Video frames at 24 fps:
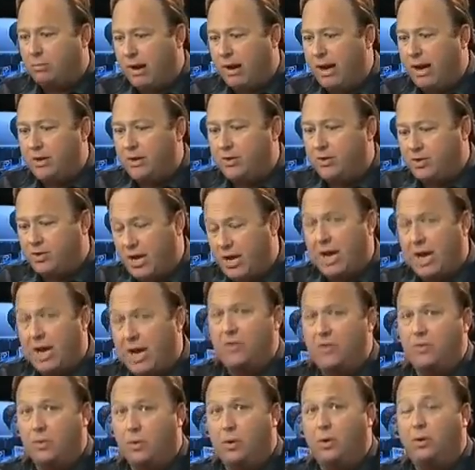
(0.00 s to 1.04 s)
Iran is
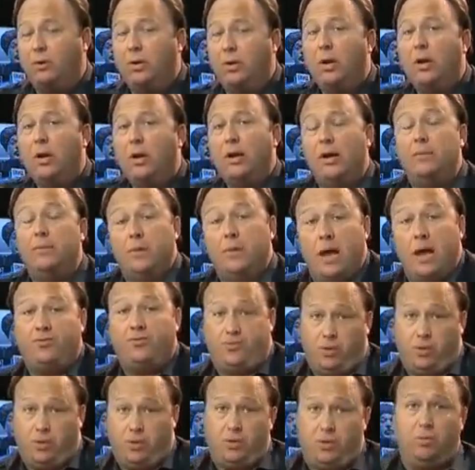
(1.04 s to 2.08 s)
scheduled in the
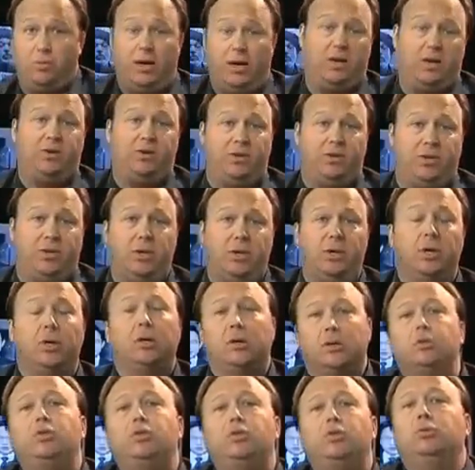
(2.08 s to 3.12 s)
next 2 weeks
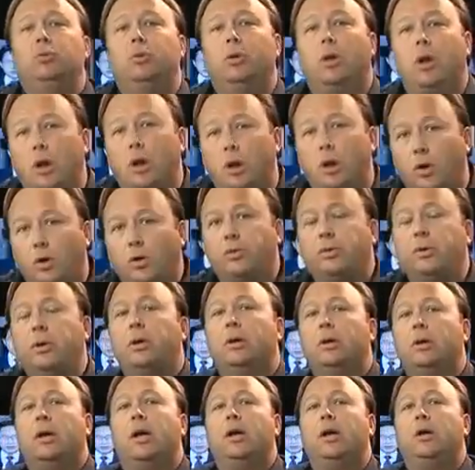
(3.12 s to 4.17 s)
to
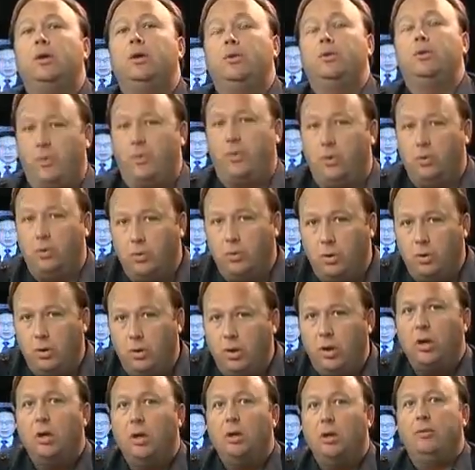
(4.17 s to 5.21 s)
load and
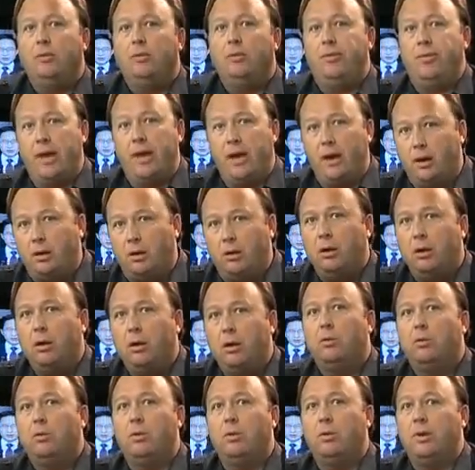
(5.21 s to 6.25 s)
fuel
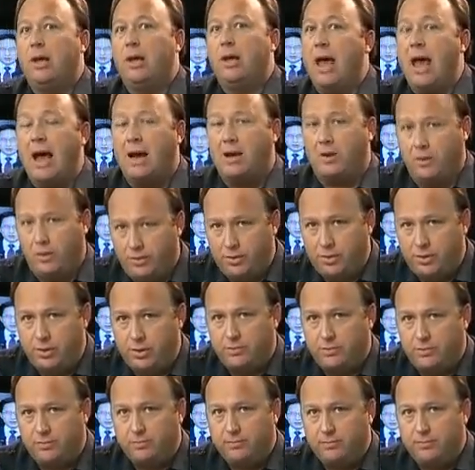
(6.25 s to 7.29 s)
their
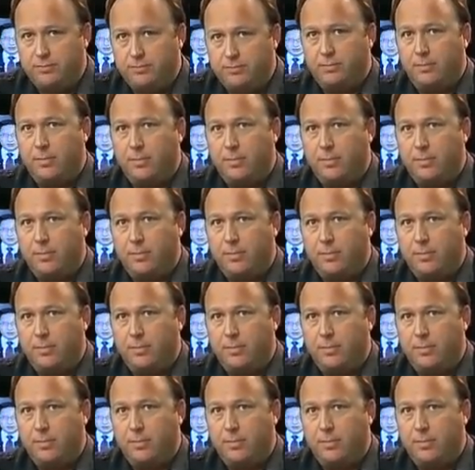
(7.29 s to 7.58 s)
reactors